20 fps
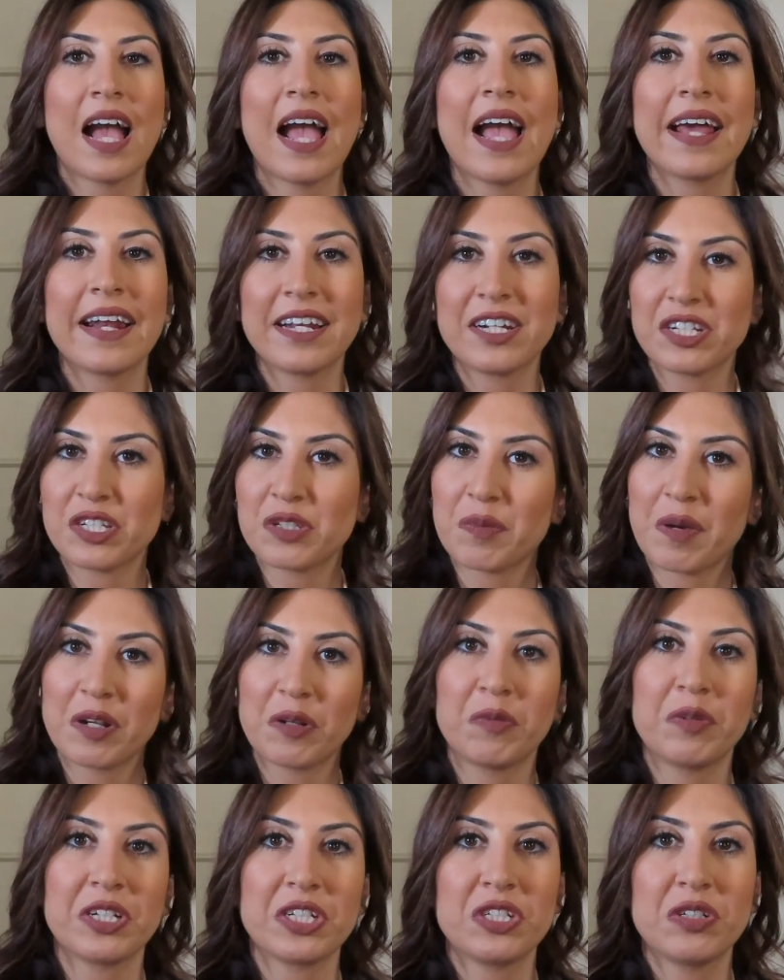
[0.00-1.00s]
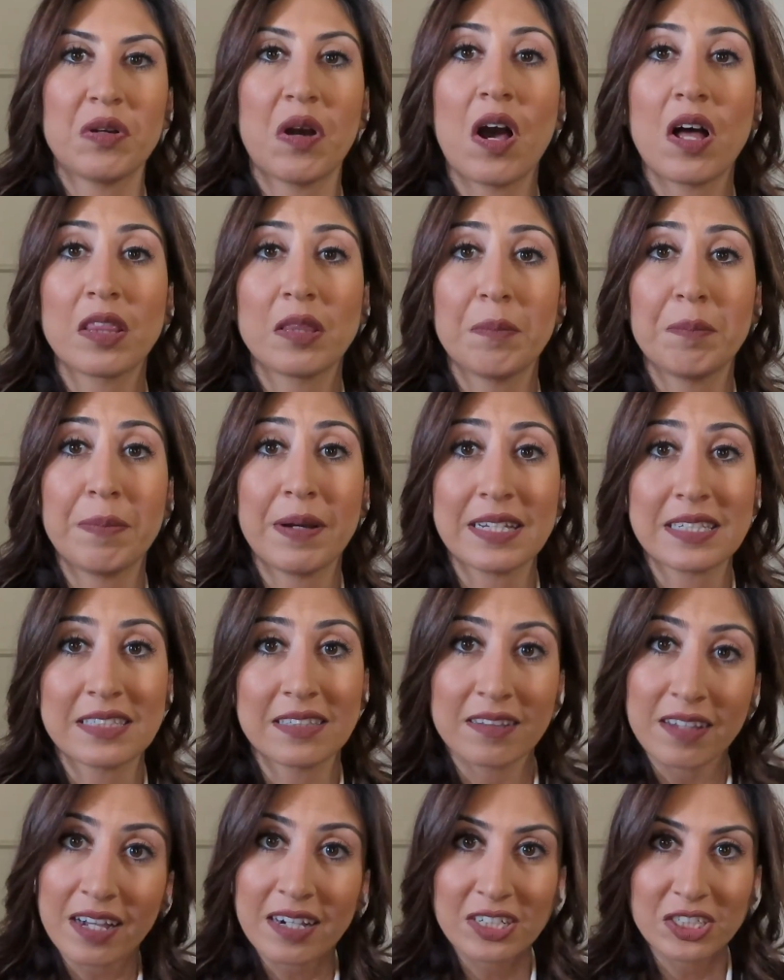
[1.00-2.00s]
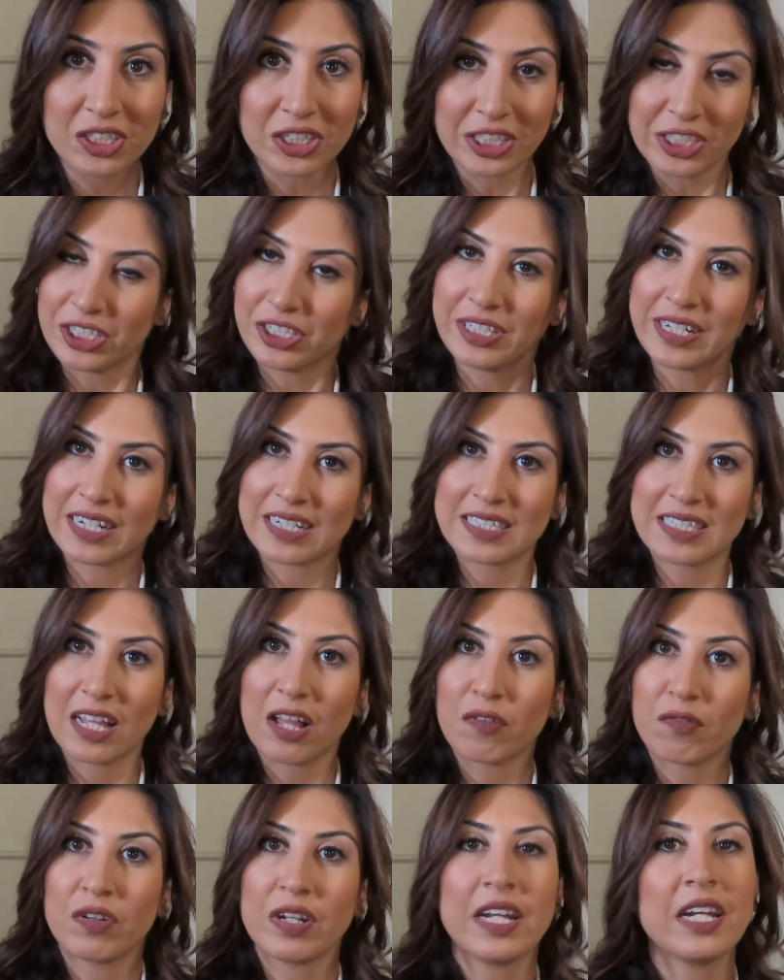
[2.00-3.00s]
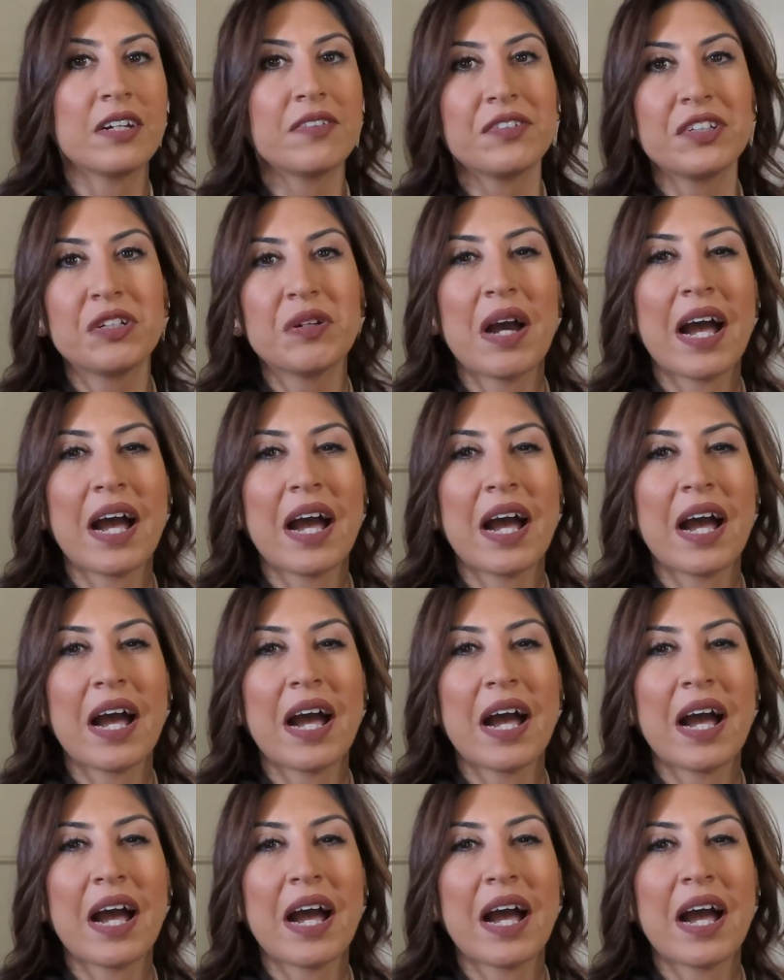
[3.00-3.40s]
And I just want to wish you all the best luck during your next telephone interview.